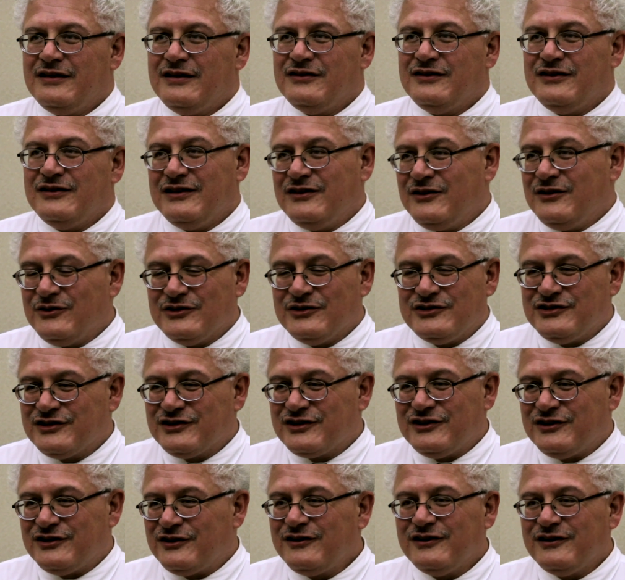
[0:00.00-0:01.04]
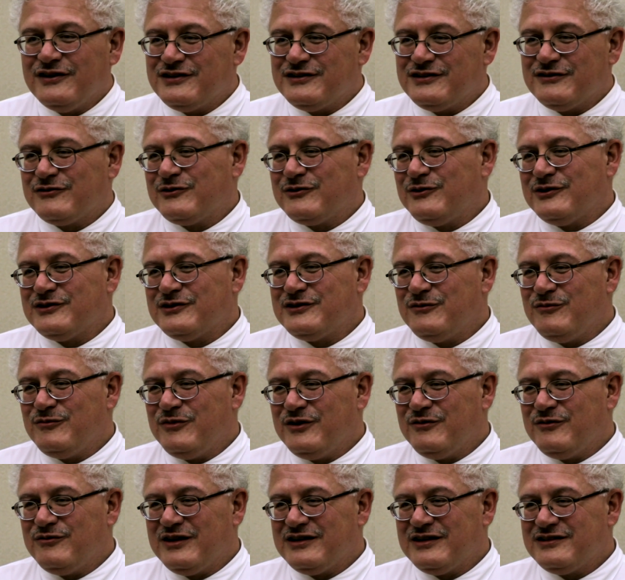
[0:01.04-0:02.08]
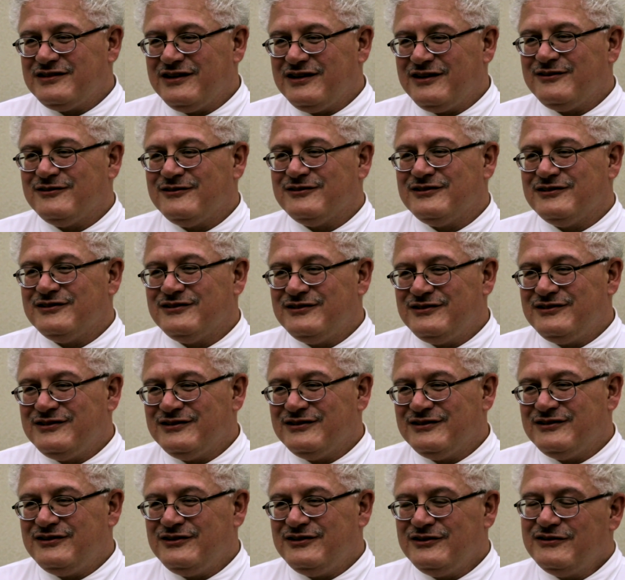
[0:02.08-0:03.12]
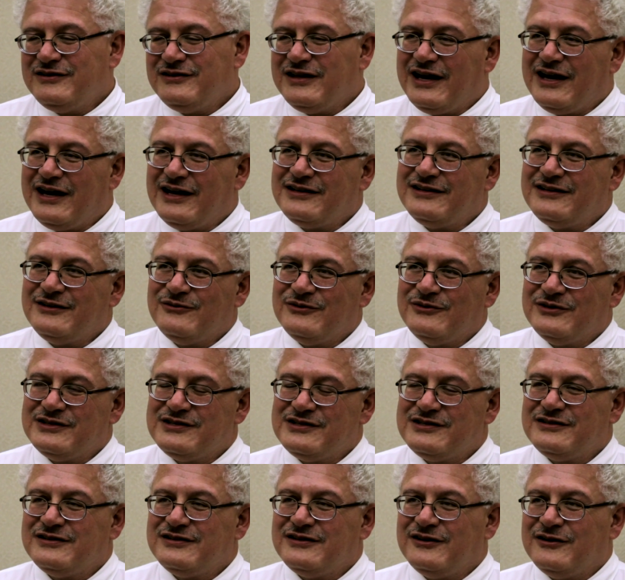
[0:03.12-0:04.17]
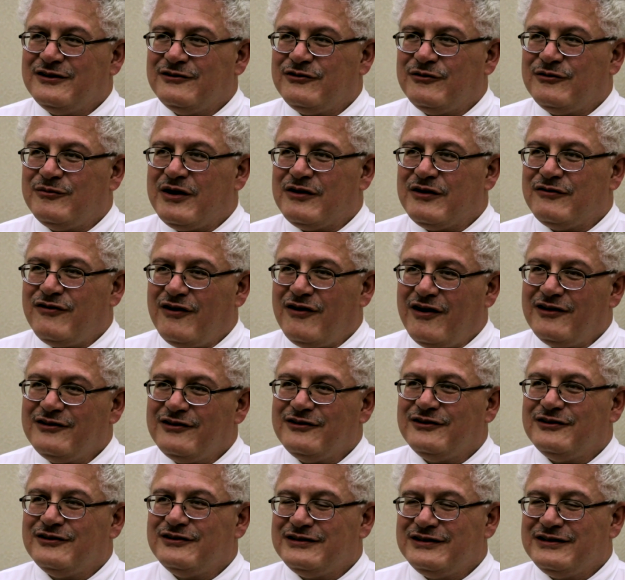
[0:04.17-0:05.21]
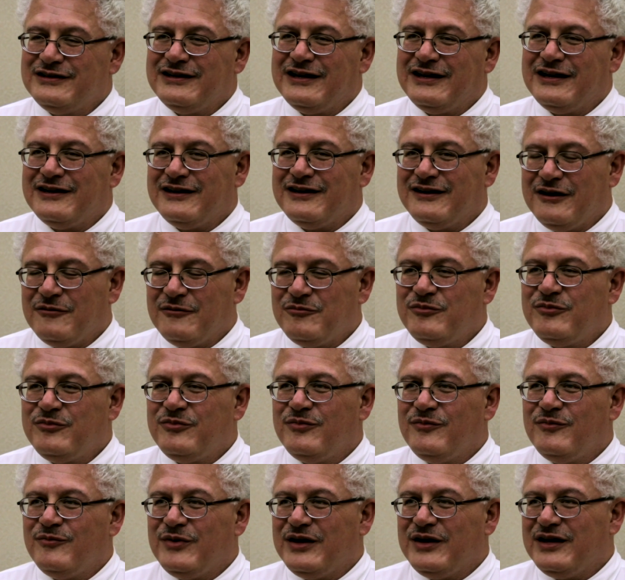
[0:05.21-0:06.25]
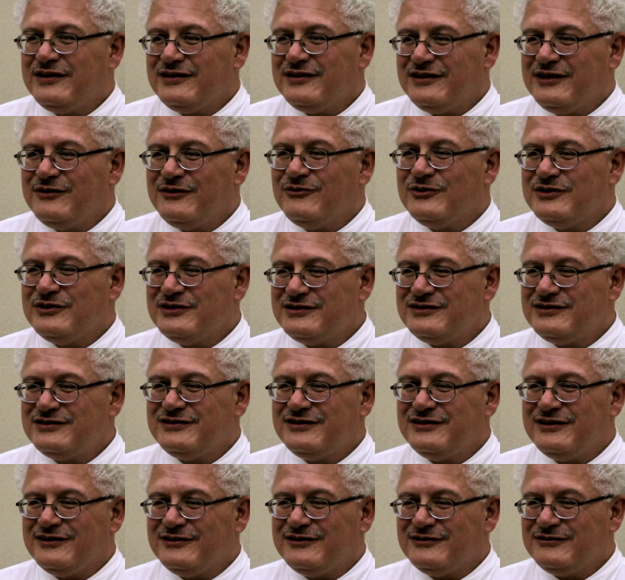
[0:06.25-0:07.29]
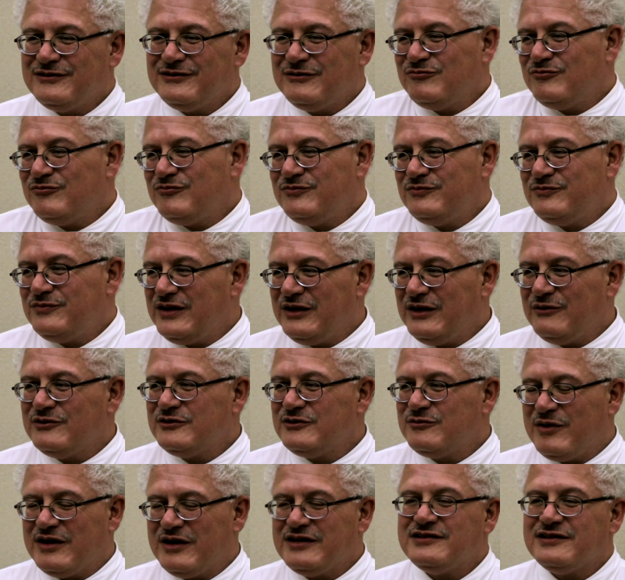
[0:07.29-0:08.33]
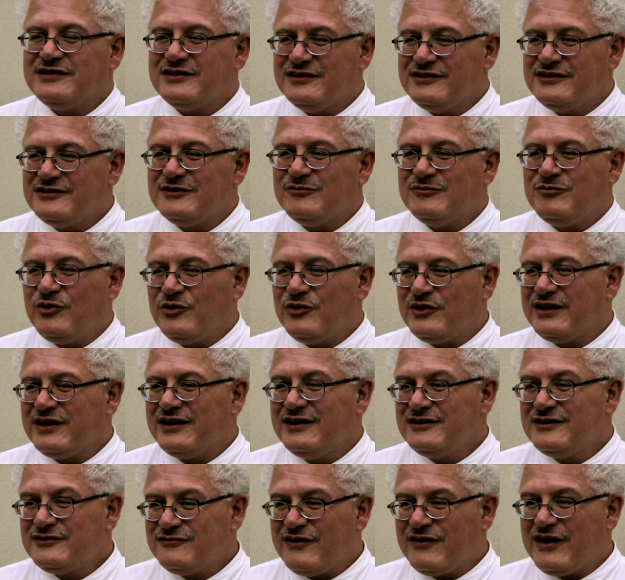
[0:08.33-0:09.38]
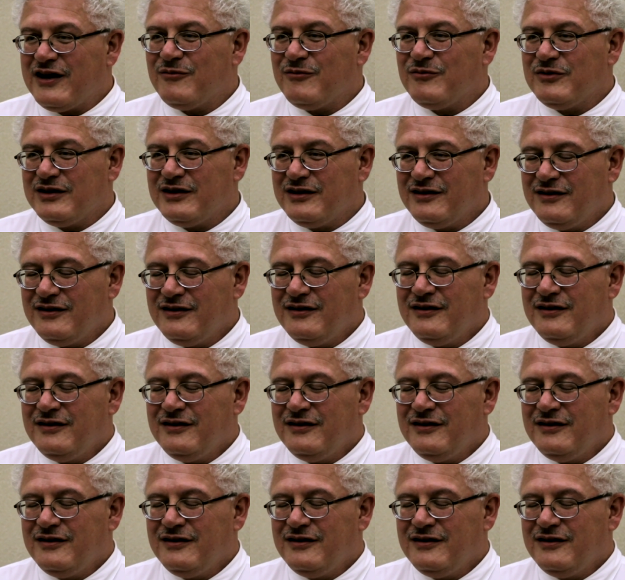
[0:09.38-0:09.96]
Though it took courage, of course, to be a bracero, to, to do that. It was, you know, for my father, it ended up being that he was, you know, um, he was basically supporting his family